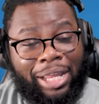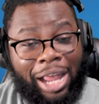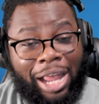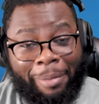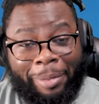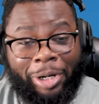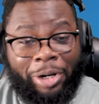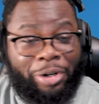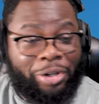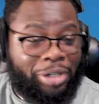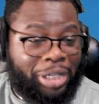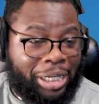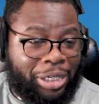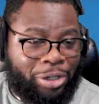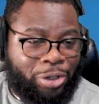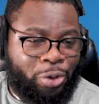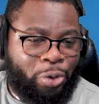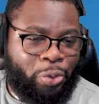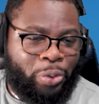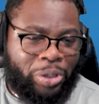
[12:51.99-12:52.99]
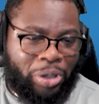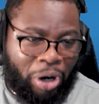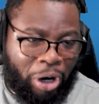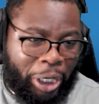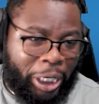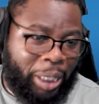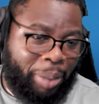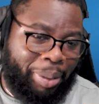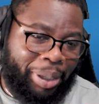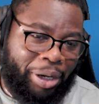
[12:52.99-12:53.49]
I mean, her C two is
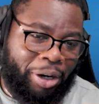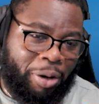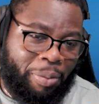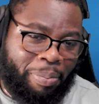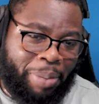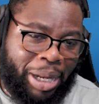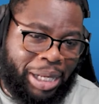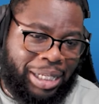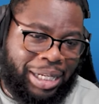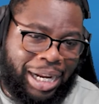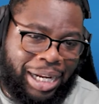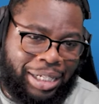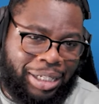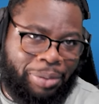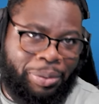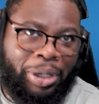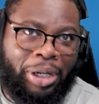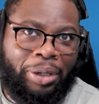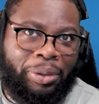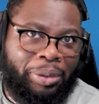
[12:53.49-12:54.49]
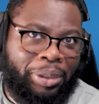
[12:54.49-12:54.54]
arguably her best constellation.